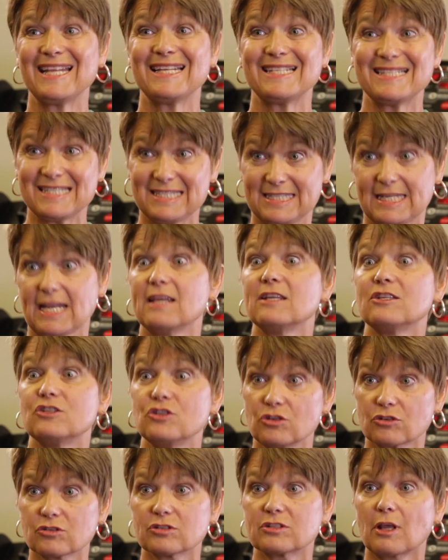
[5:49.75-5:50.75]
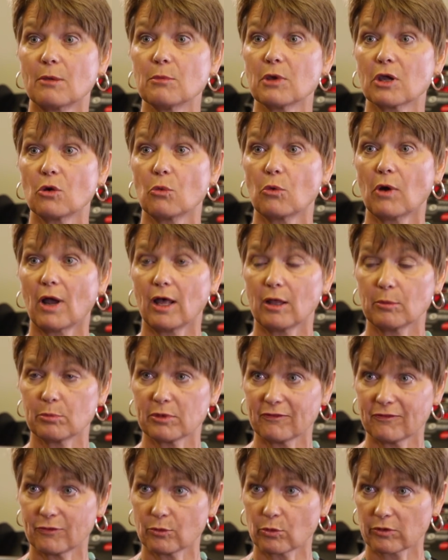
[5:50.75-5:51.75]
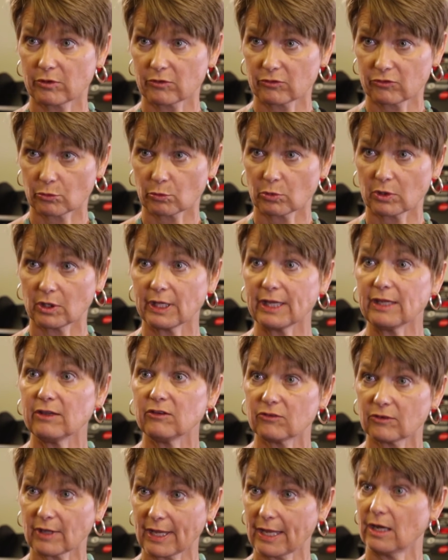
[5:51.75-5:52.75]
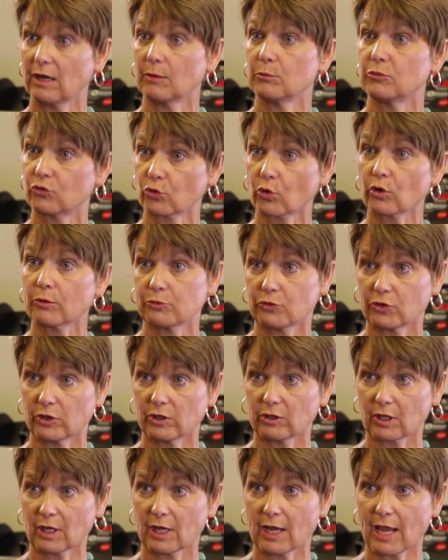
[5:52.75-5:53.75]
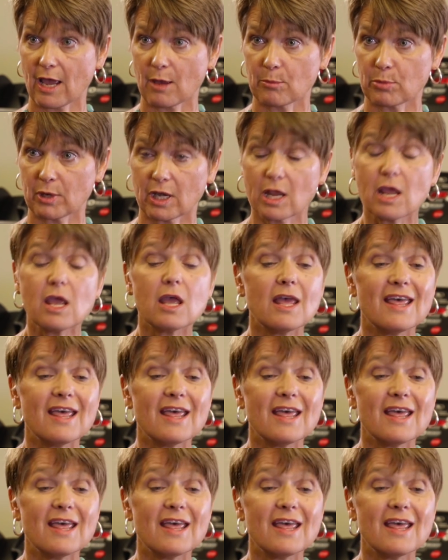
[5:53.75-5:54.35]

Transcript: it stays in your stomach a while before there's a release and absorption can happen.